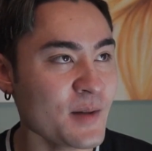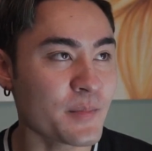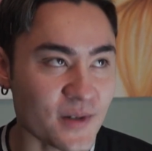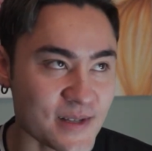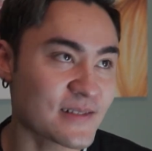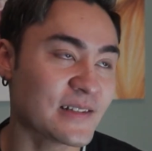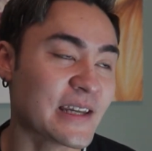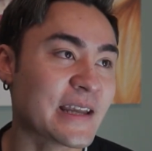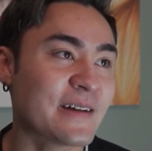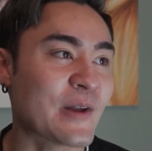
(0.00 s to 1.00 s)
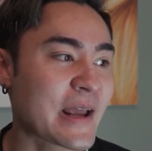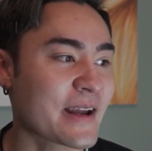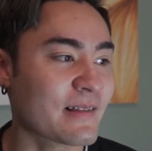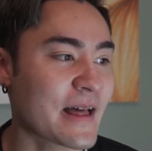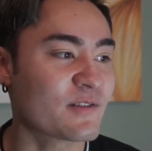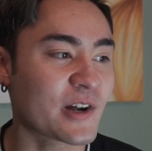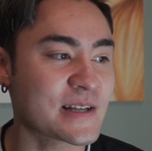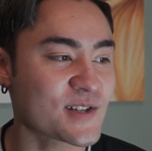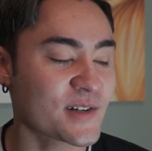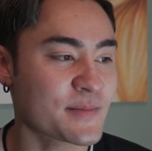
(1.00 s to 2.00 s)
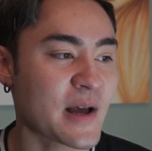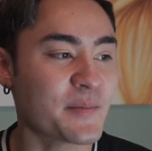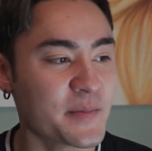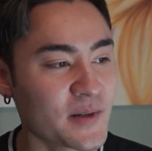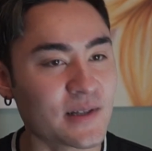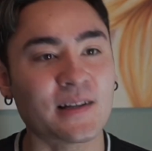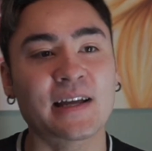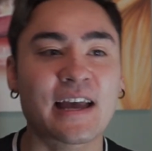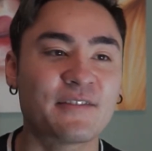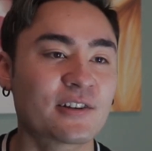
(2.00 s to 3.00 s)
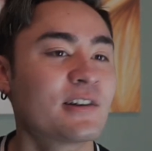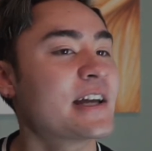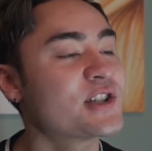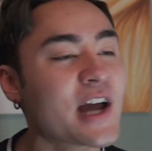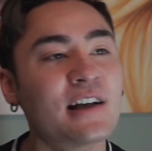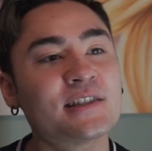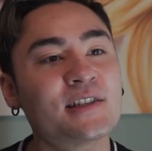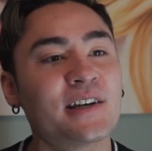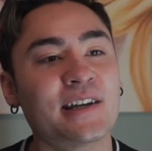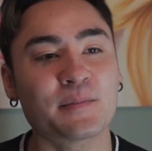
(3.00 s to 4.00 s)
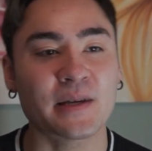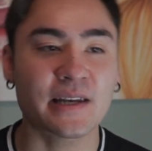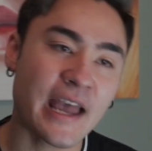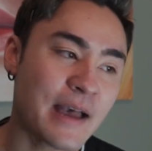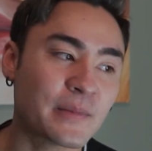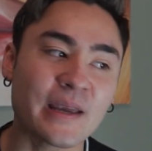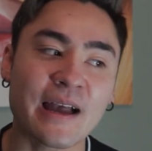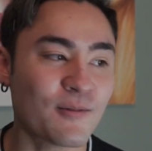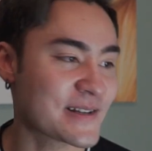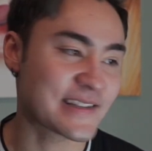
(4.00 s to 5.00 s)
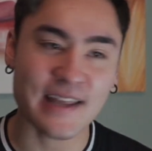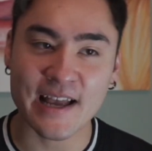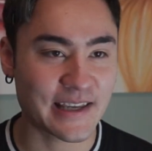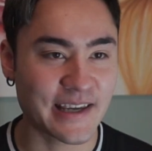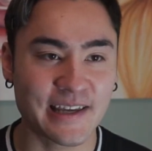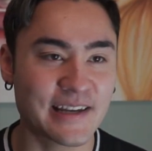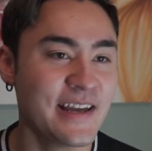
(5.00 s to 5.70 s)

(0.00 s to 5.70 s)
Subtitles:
Personally, when I hear a lot of great stories about people having a great childhood and being happy, I wasn't that kid.